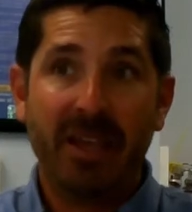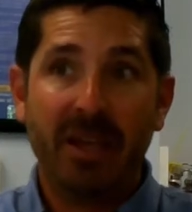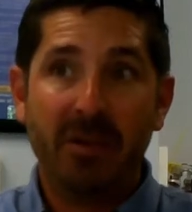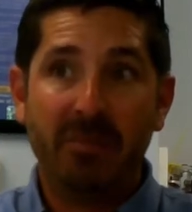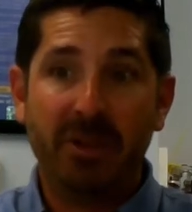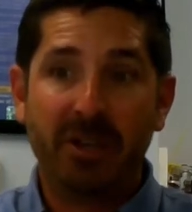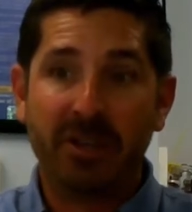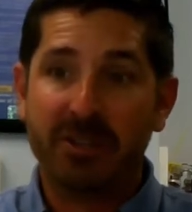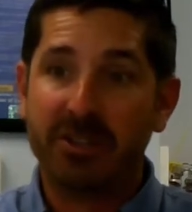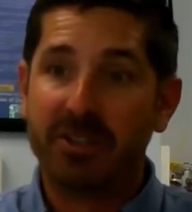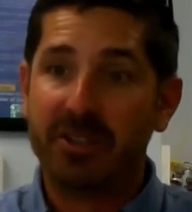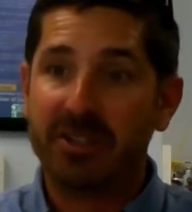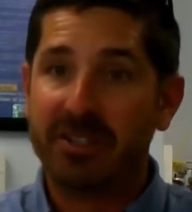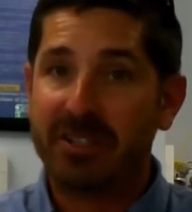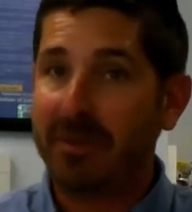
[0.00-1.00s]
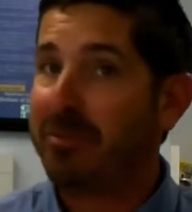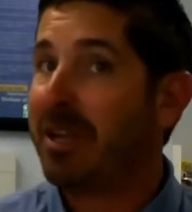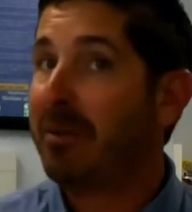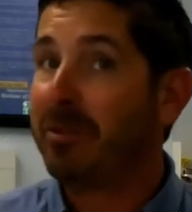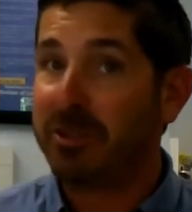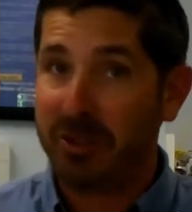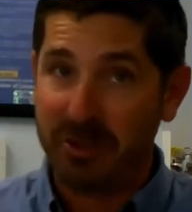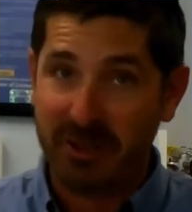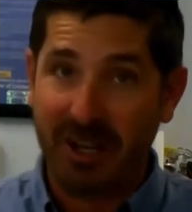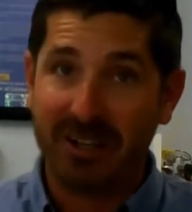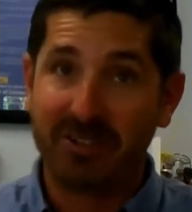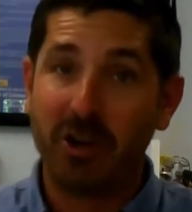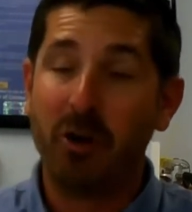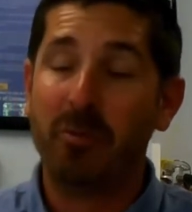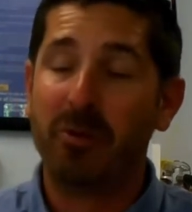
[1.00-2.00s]
because September turns
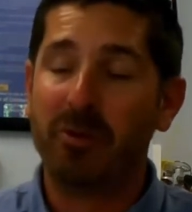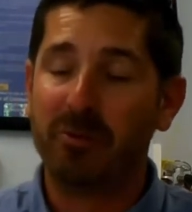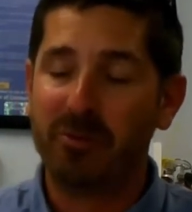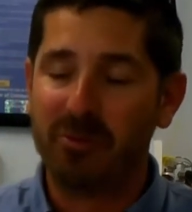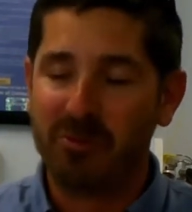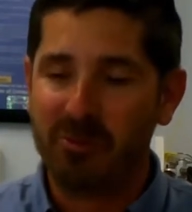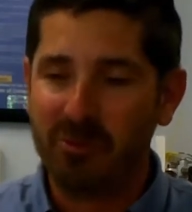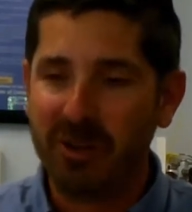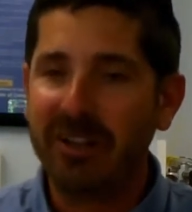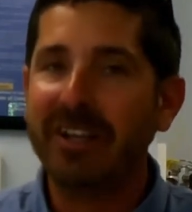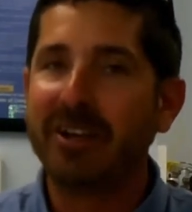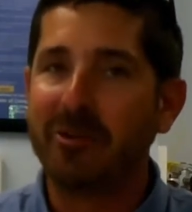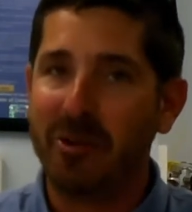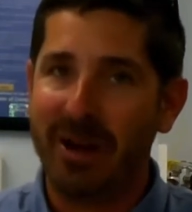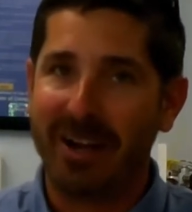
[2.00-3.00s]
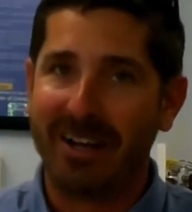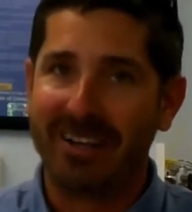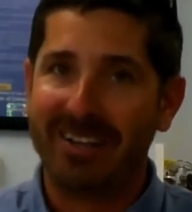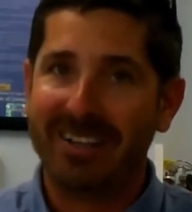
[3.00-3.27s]
October really quick.